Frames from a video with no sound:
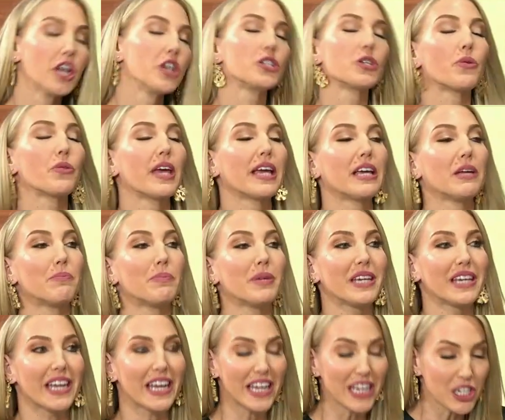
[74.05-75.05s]
So they can
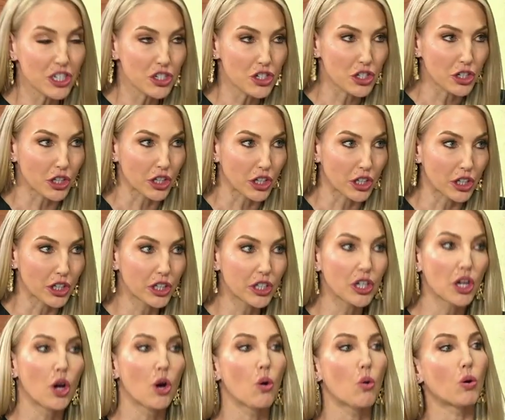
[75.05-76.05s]
be injured
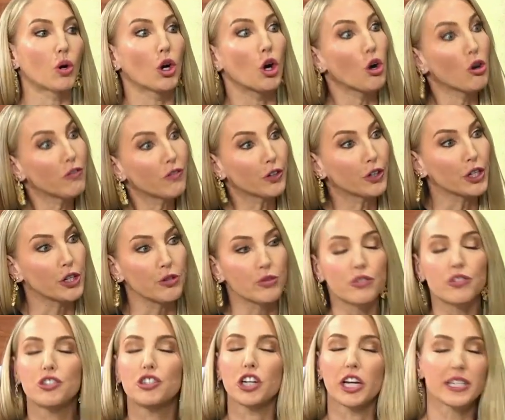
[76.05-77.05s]
or
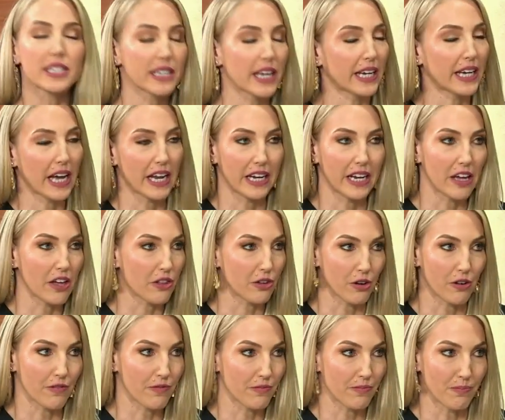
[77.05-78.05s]
overused just like any
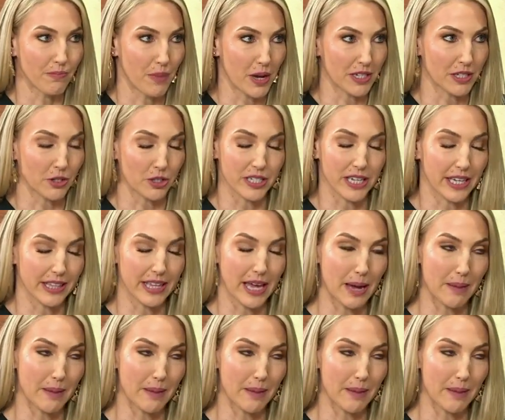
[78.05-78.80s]
other muscles like that.